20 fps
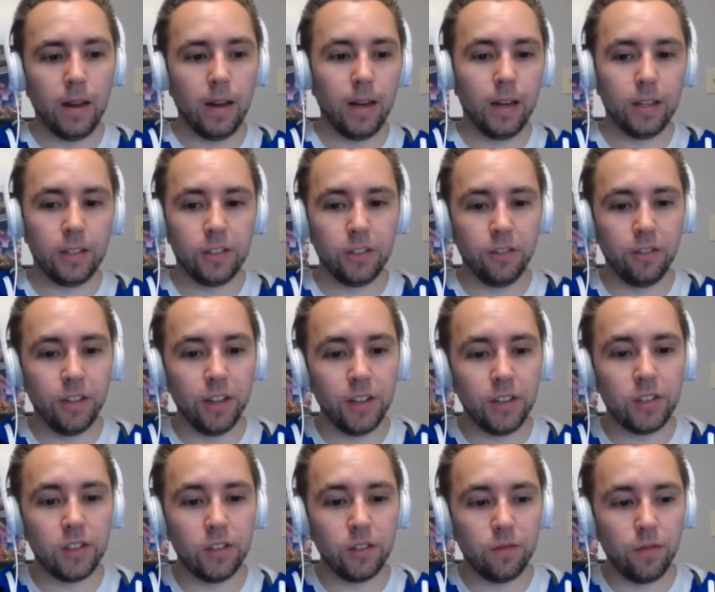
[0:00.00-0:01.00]
So
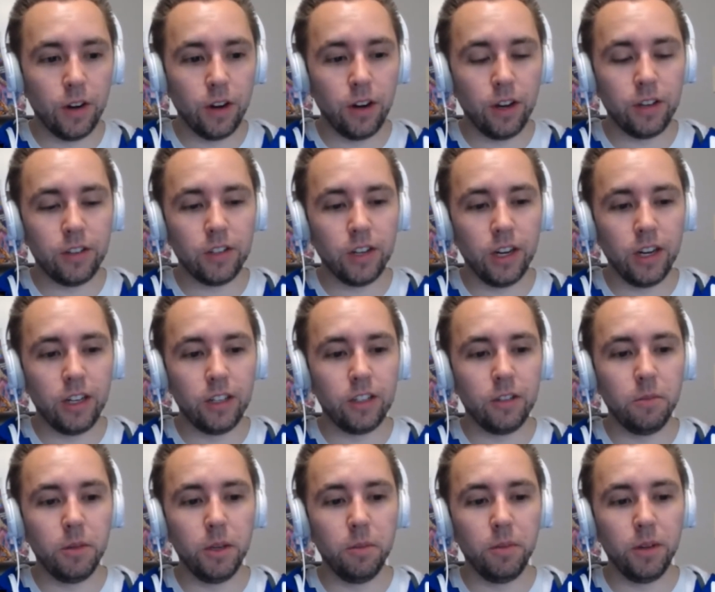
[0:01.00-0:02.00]
this is very exciting
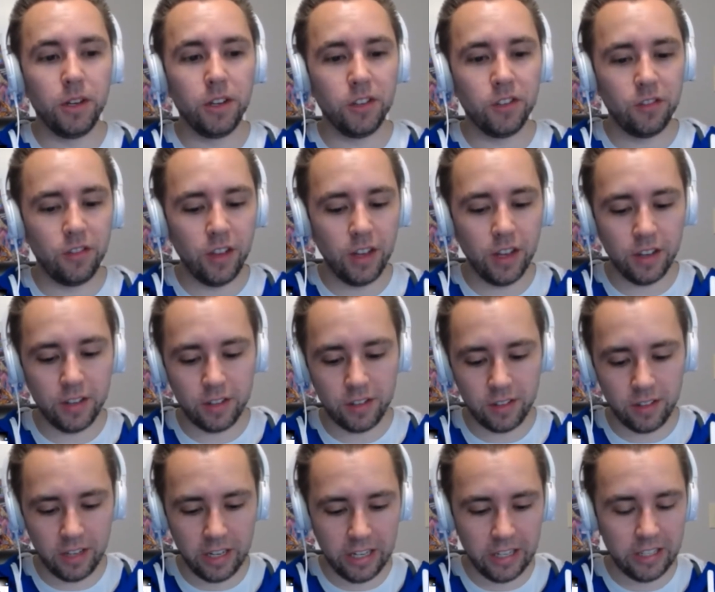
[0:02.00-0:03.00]
to me because
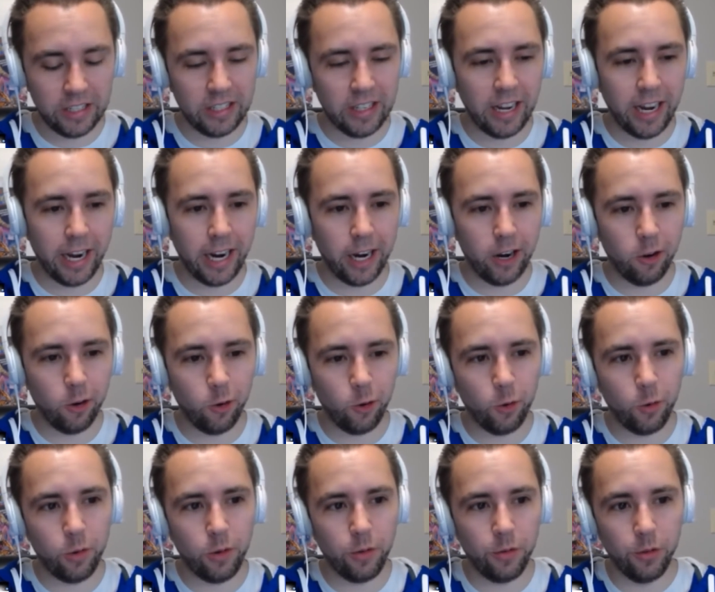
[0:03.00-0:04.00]
this is now
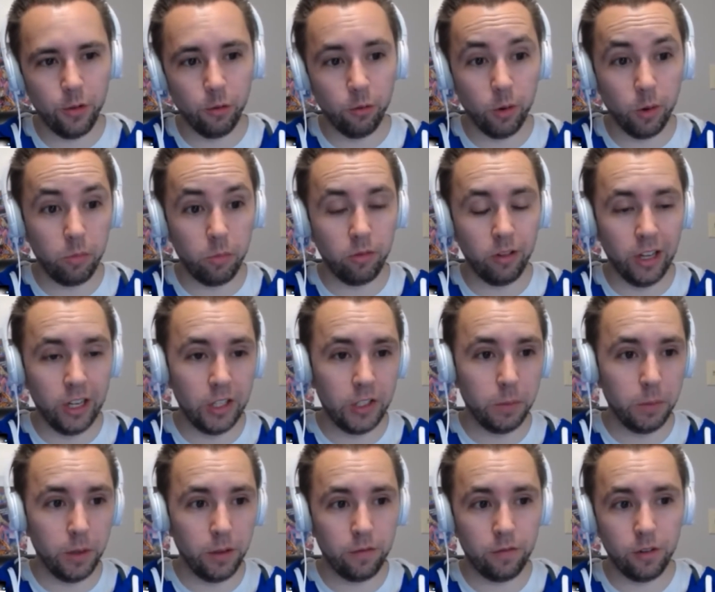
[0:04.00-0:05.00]
the
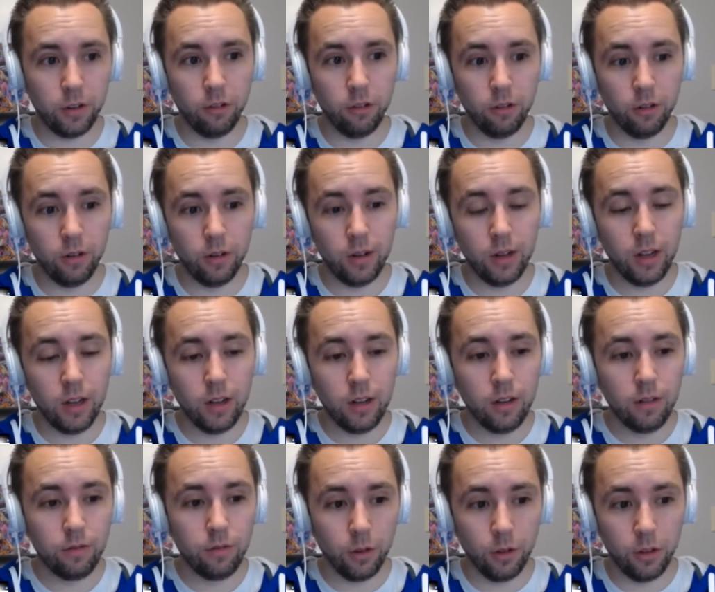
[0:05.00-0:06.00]
replacement for the
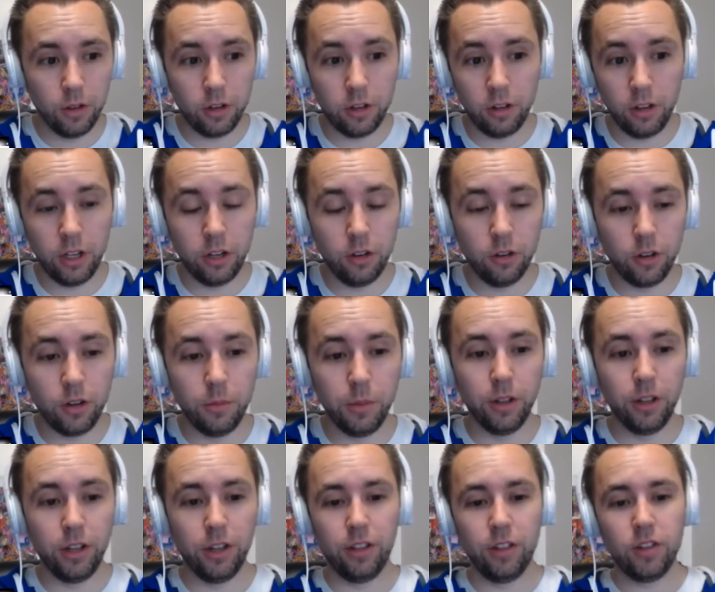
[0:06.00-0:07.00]
Coleco
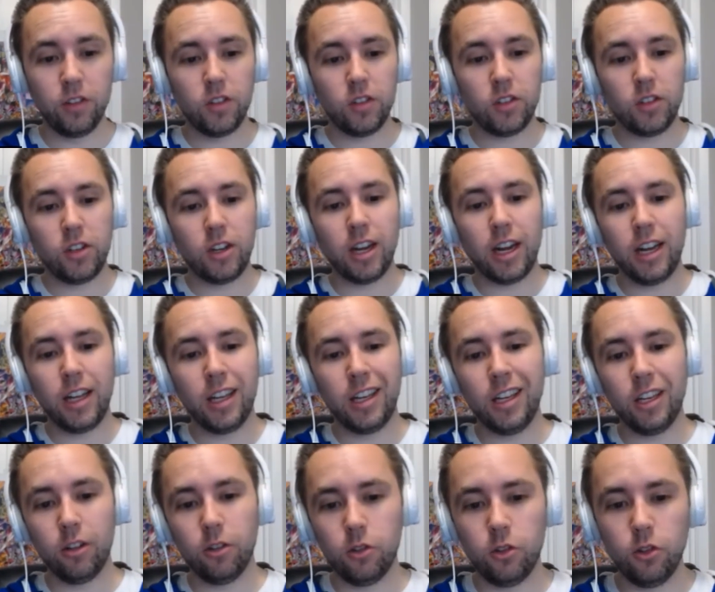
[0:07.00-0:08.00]
Chameleon. This has kind of
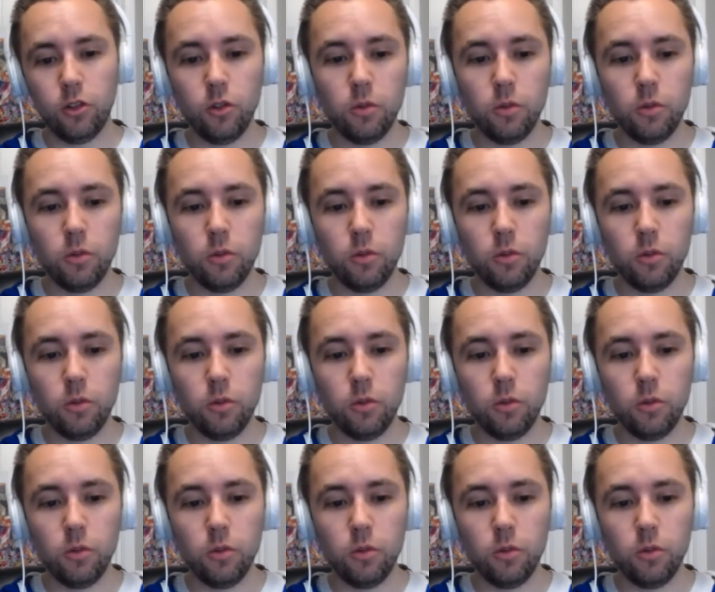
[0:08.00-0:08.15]
killed two